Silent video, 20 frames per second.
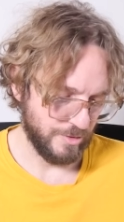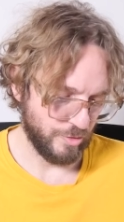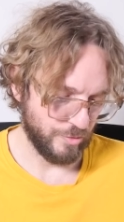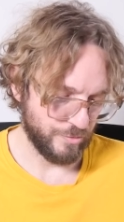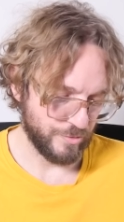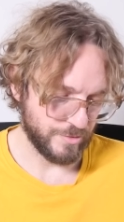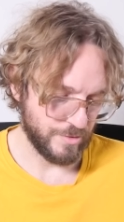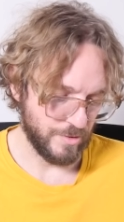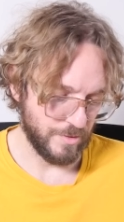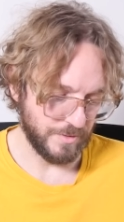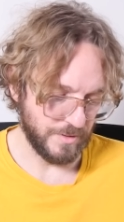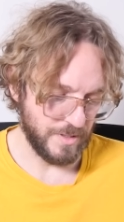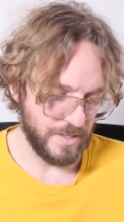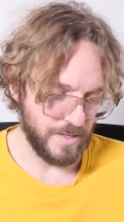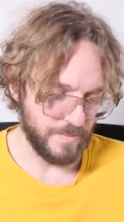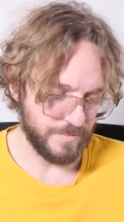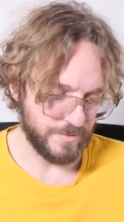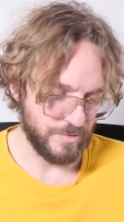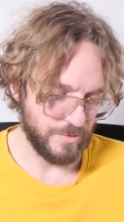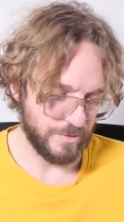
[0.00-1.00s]
total solar
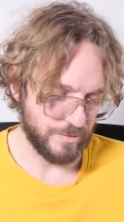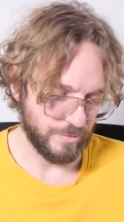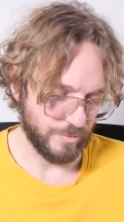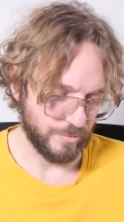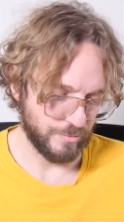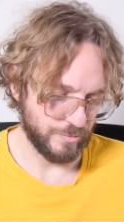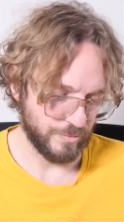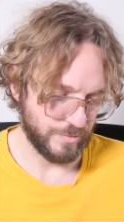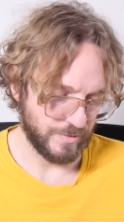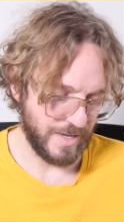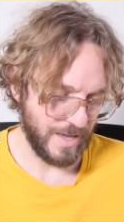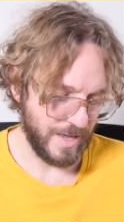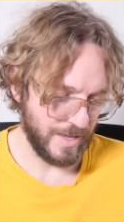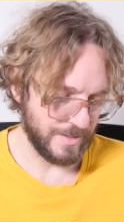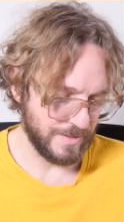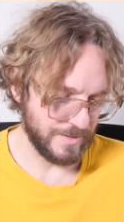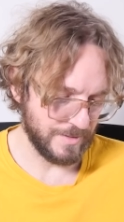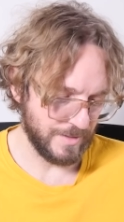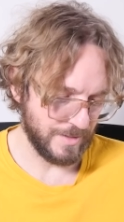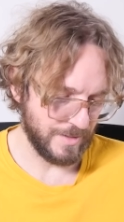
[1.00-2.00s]
eclipse, you need to go to
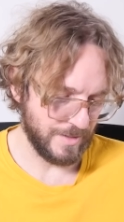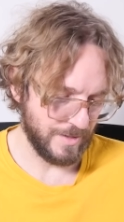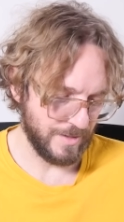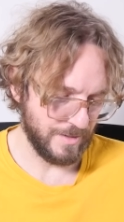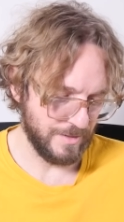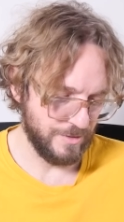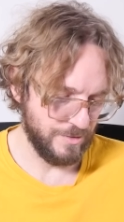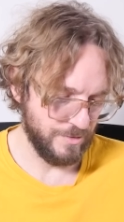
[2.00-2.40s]
Canada,